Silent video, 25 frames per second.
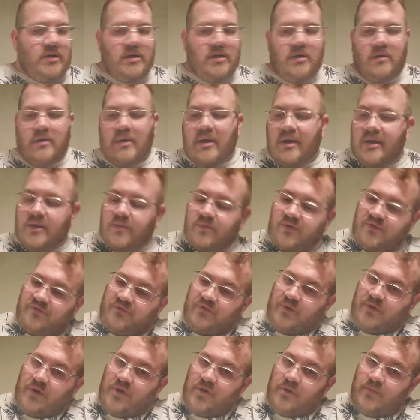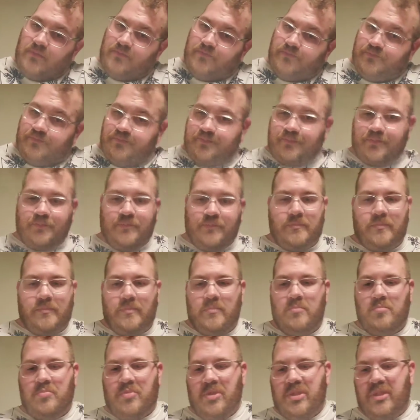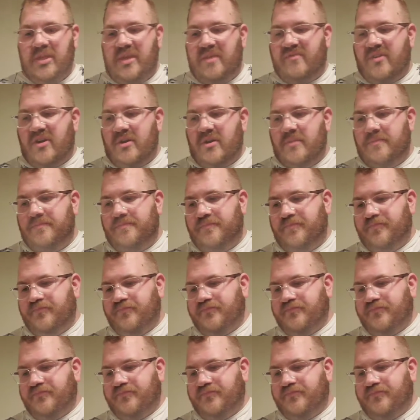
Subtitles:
Now, I am a firm believer.